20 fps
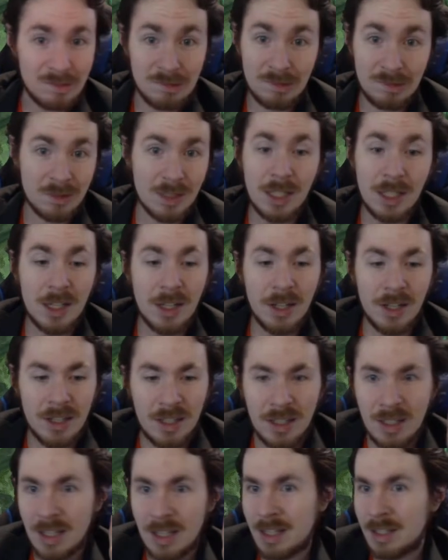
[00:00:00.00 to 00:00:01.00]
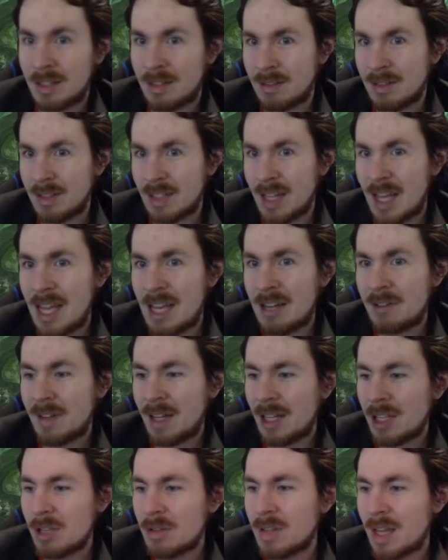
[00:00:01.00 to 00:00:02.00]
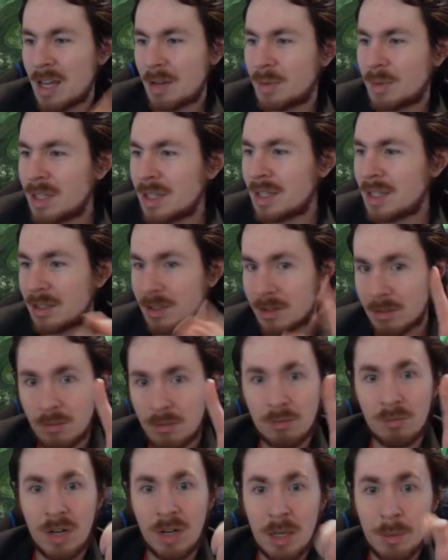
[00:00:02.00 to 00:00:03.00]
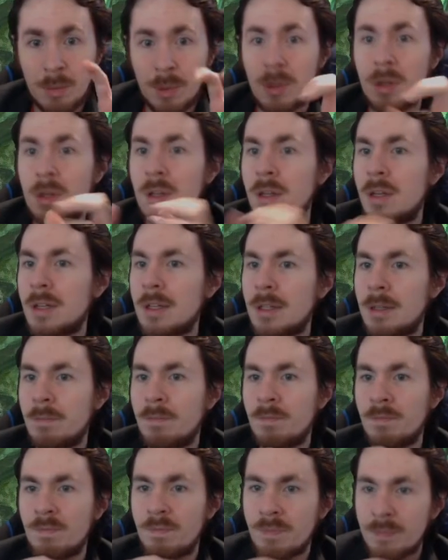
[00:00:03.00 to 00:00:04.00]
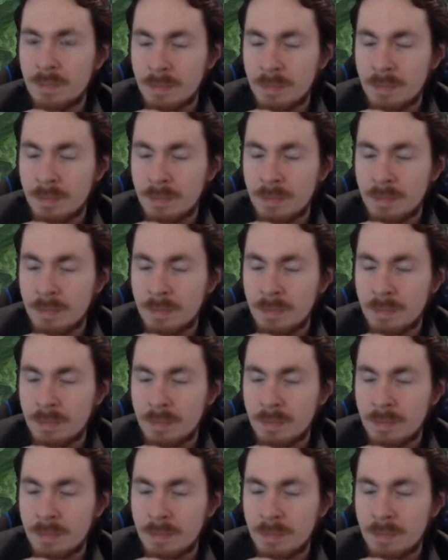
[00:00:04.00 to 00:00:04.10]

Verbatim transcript: Uh, and add value that way and ramp. Um,